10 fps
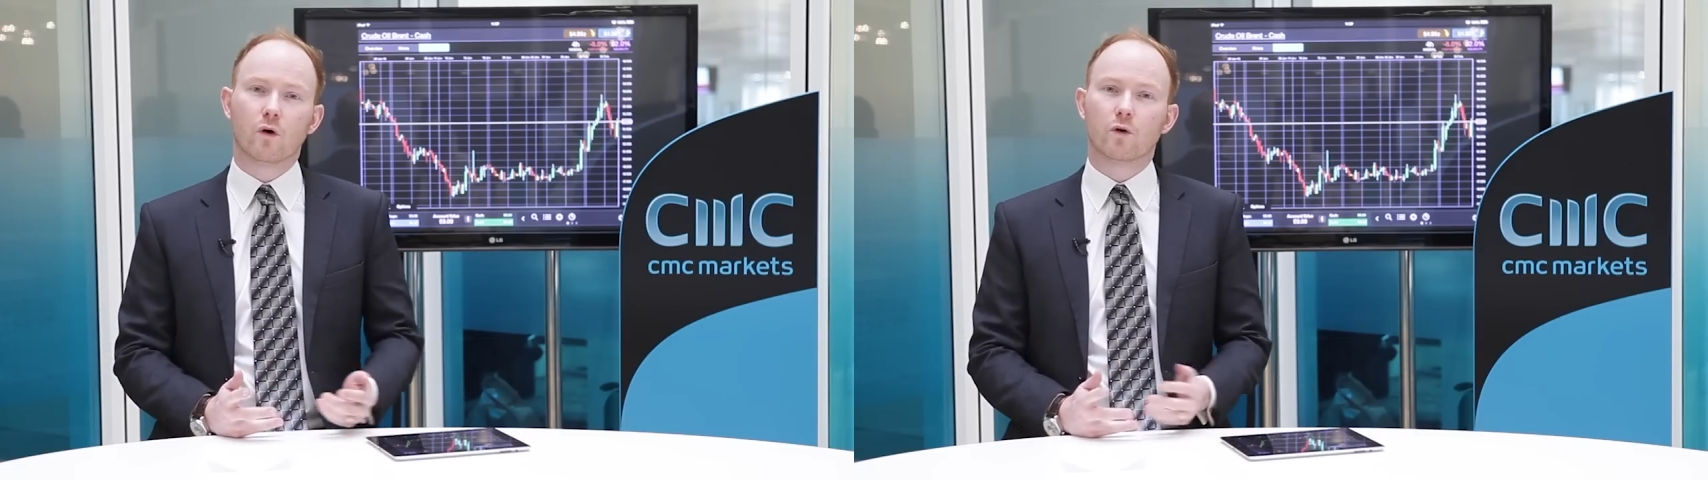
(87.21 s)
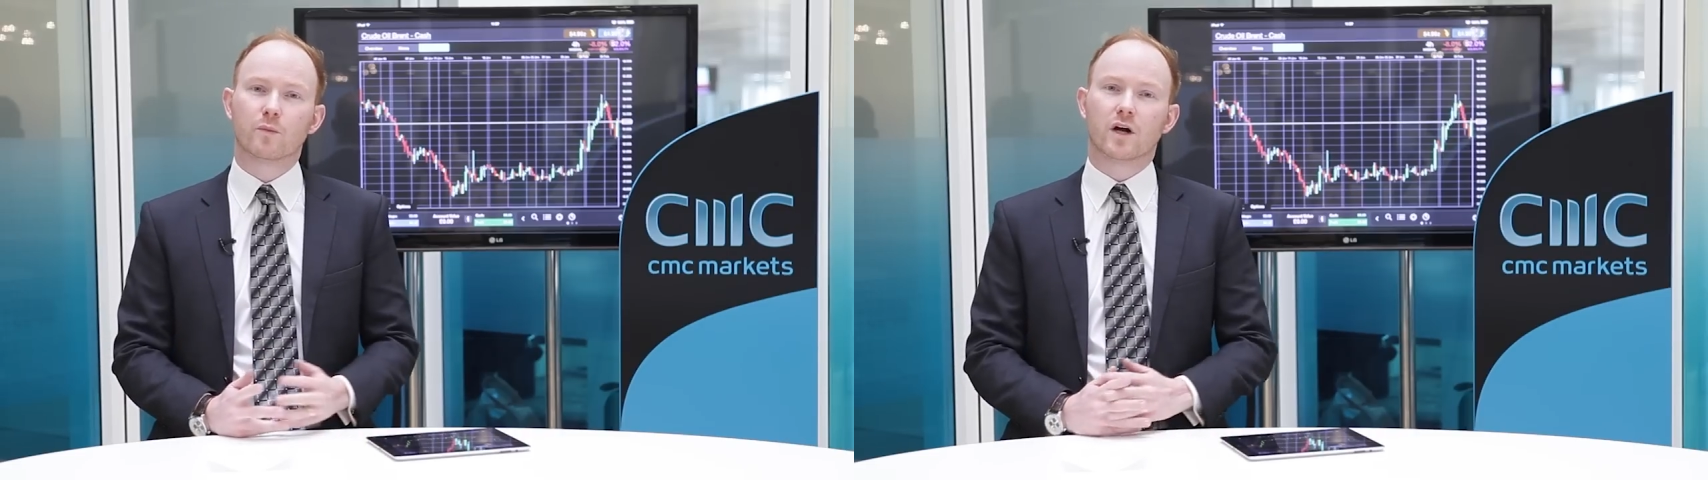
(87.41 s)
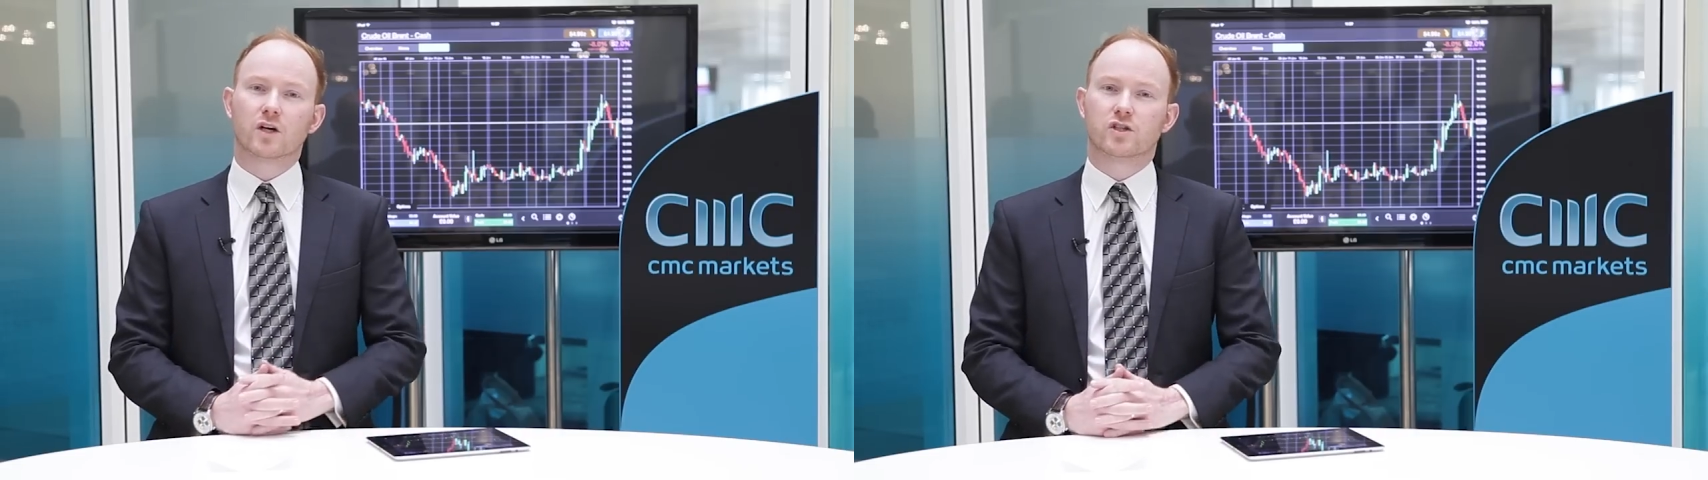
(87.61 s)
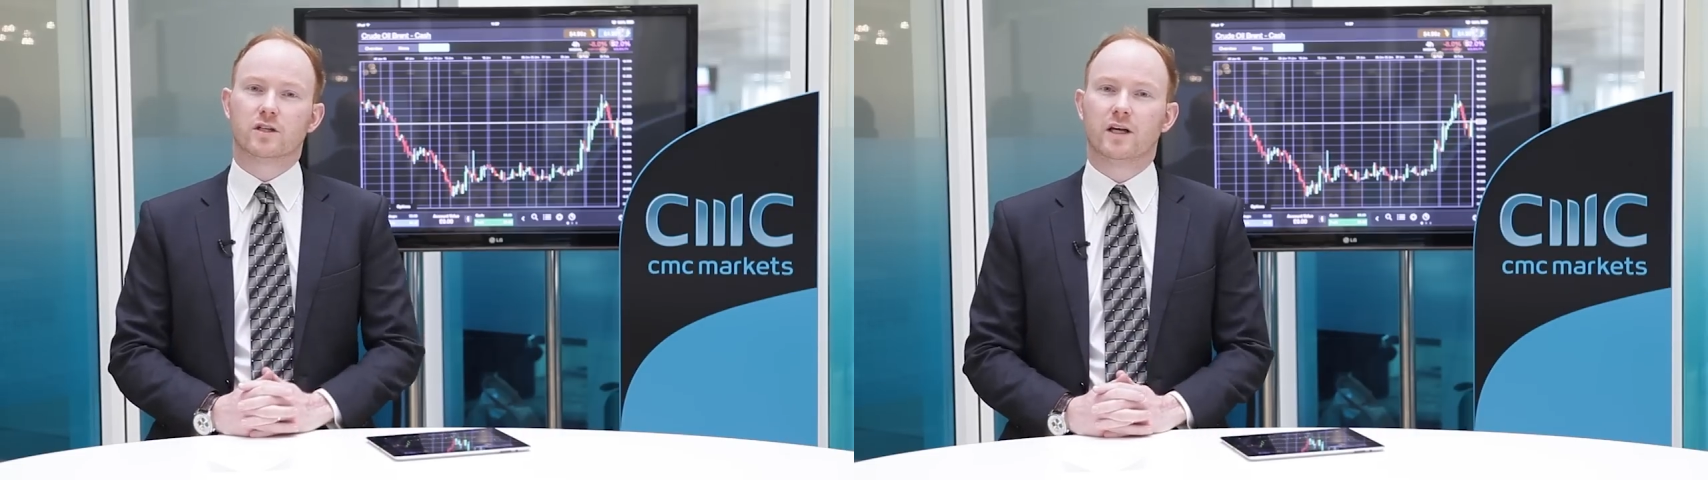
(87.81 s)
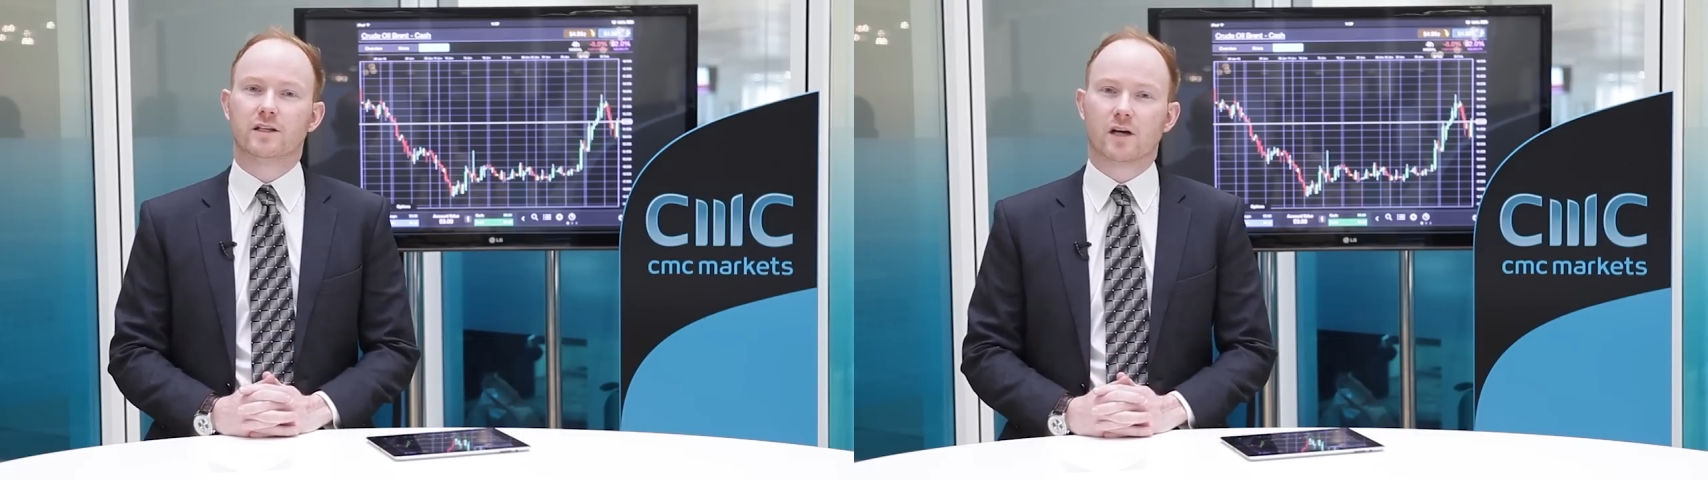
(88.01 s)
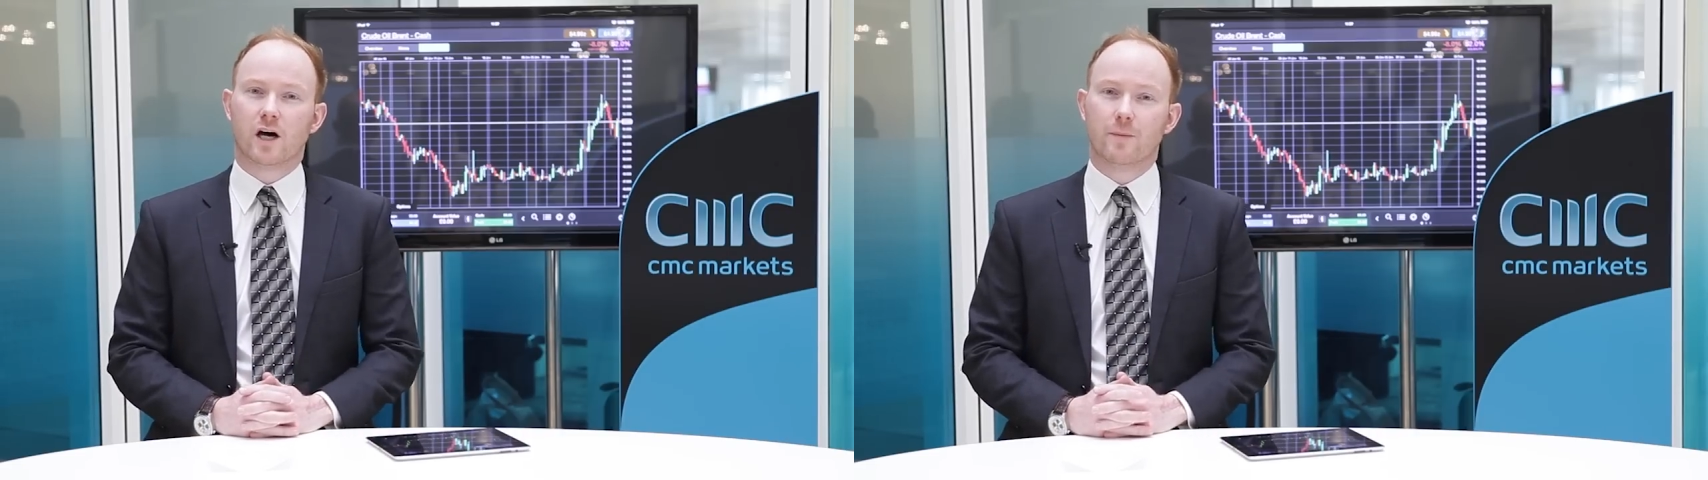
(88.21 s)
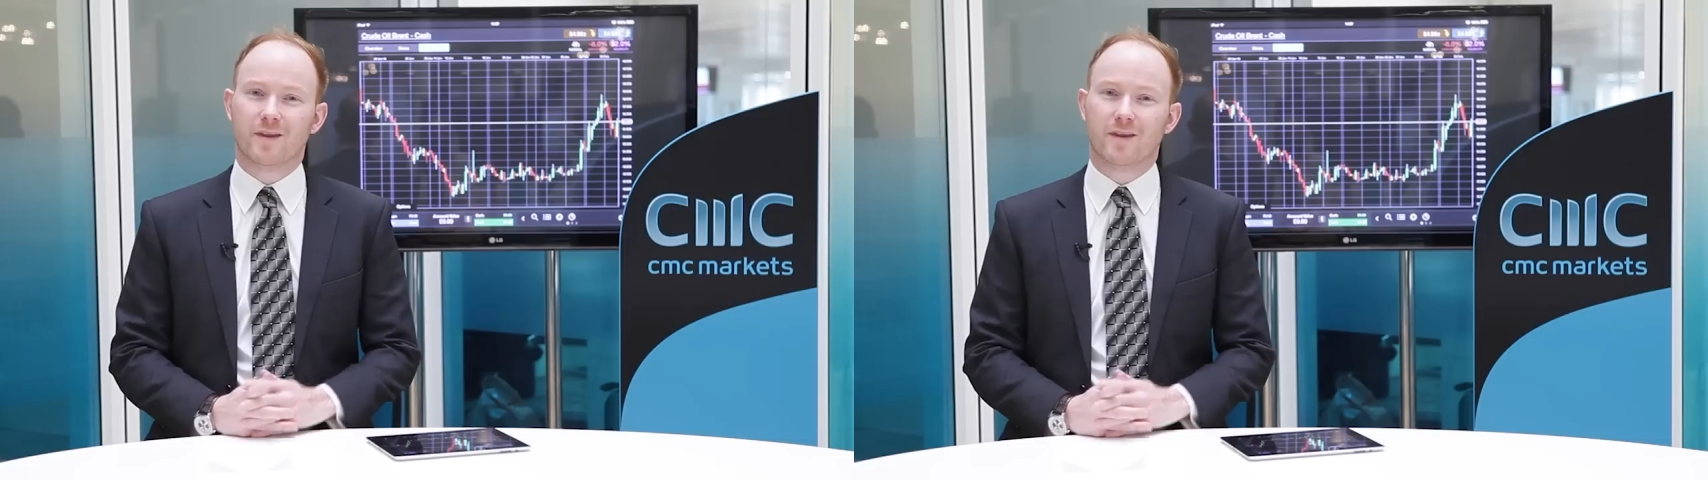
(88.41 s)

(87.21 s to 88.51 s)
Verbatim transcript: oil production is high,